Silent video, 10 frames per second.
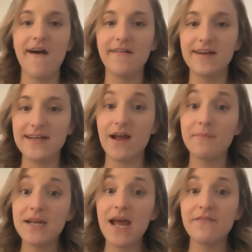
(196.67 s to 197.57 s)
all right now i'm
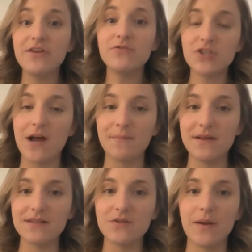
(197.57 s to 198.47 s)
going to have you chop it
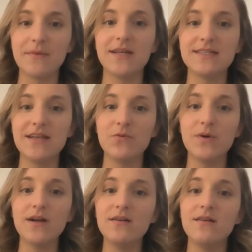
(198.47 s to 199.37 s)
so i'm going to say the word